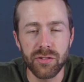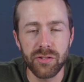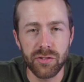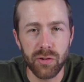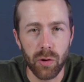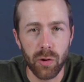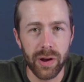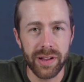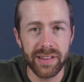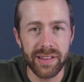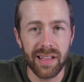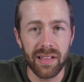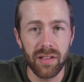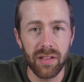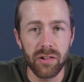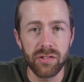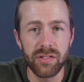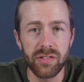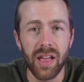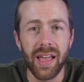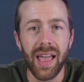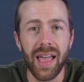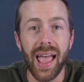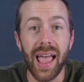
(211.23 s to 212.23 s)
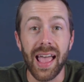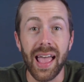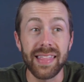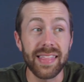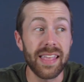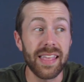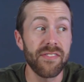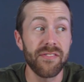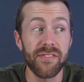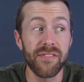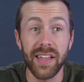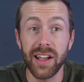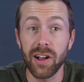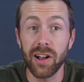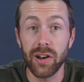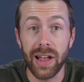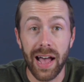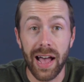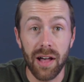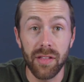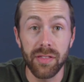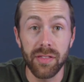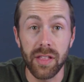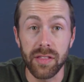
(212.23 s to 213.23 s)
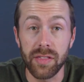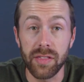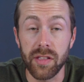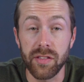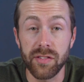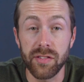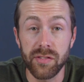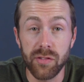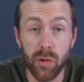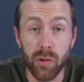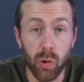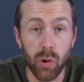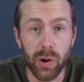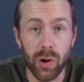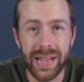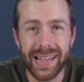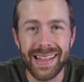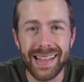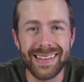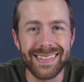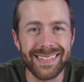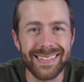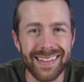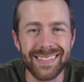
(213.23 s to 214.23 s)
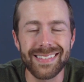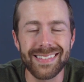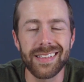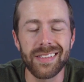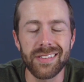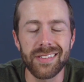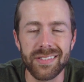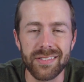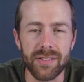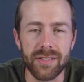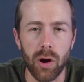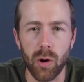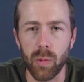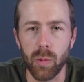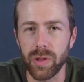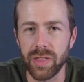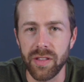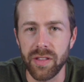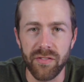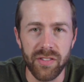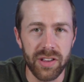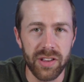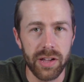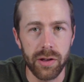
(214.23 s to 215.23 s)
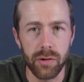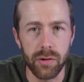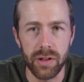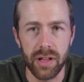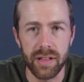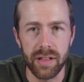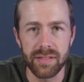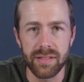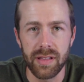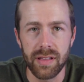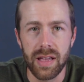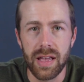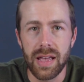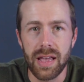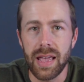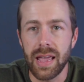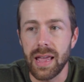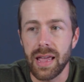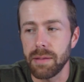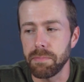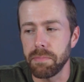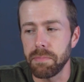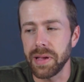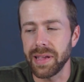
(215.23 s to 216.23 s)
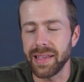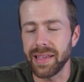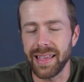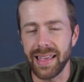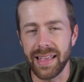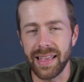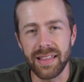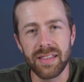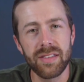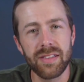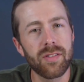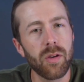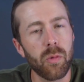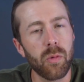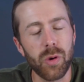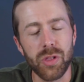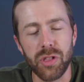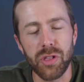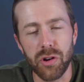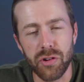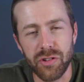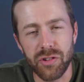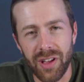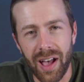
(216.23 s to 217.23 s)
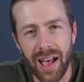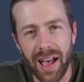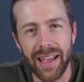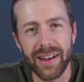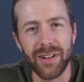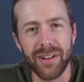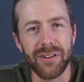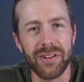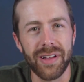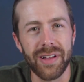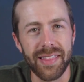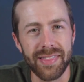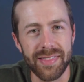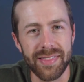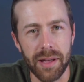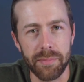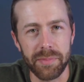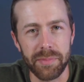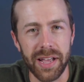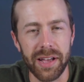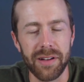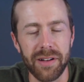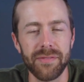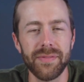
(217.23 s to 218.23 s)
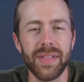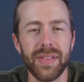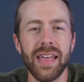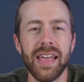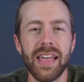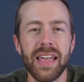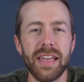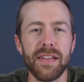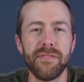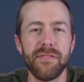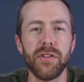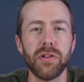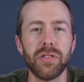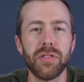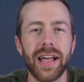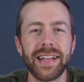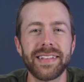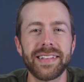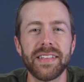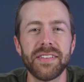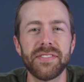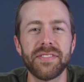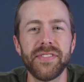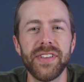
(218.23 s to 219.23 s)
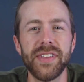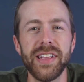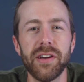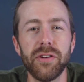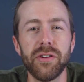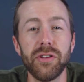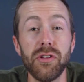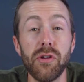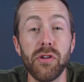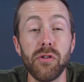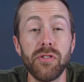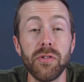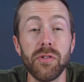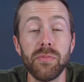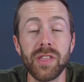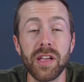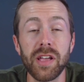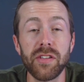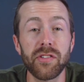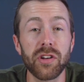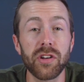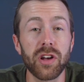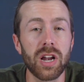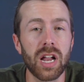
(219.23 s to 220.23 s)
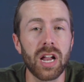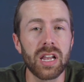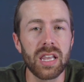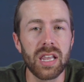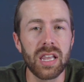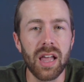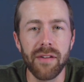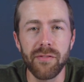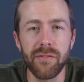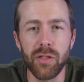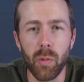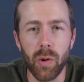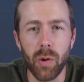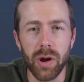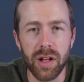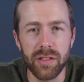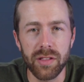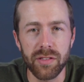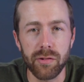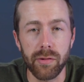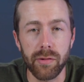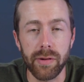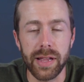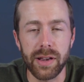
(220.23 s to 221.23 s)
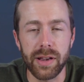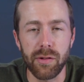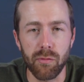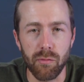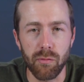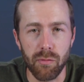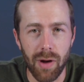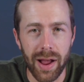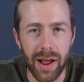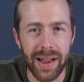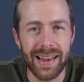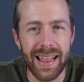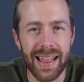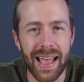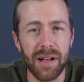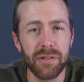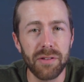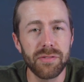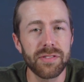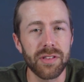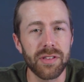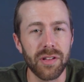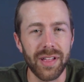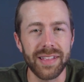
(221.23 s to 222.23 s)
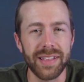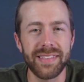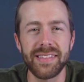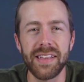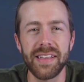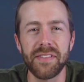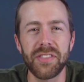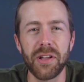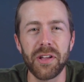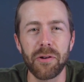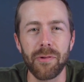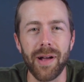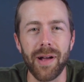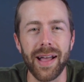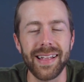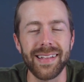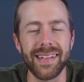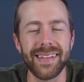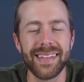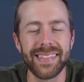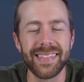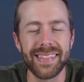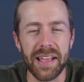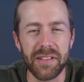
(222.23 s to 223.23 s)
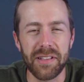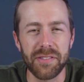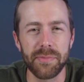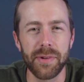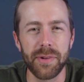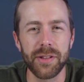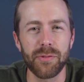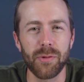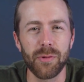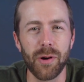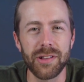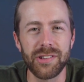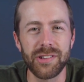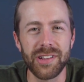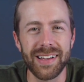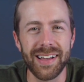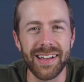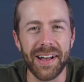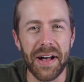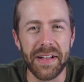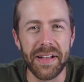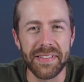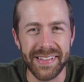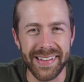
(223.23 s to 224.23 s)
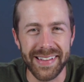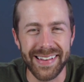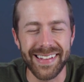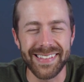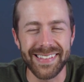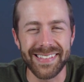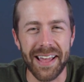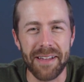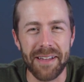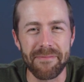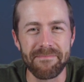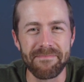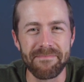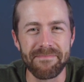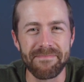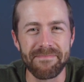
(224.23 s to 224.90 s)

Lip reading: storytellers, and they figured out that the story doesn't start when the video does. It begins with your title and thumbnail. If you like this video, YouTube thinks you're gonna love the one on screen right now, so let's see if they're right. Thanks so much for watching. I'll see you next time.